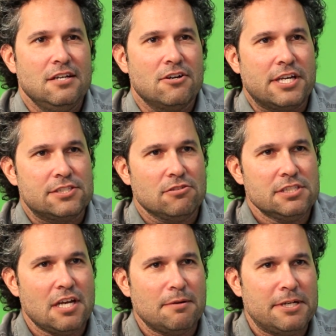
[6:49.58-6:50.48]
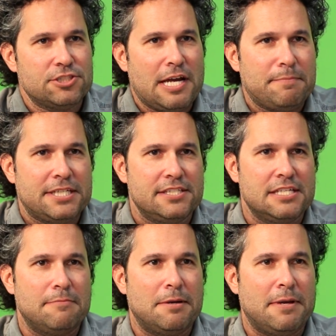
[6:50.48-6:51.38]
Okay. So let's talk about Japanese
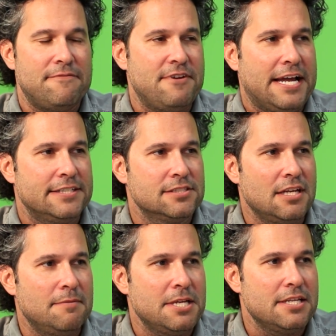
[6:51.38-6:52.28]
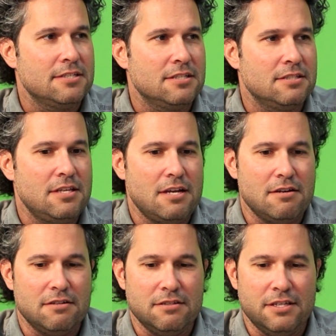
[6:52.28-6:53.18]
MMA fans. I mean,
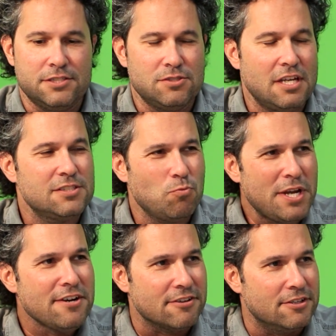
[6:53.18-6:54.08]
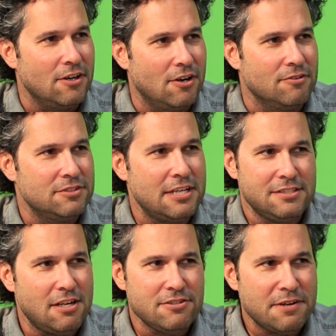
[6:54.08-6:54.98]
it's weird.
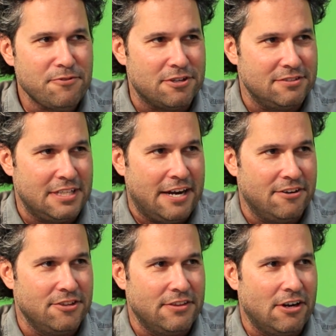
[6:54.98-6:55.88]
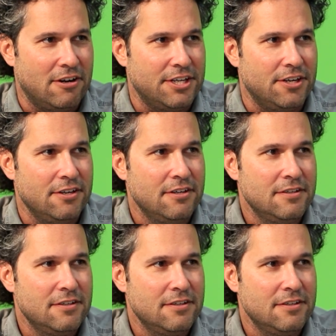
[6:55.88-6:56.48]
They're different there than they are here.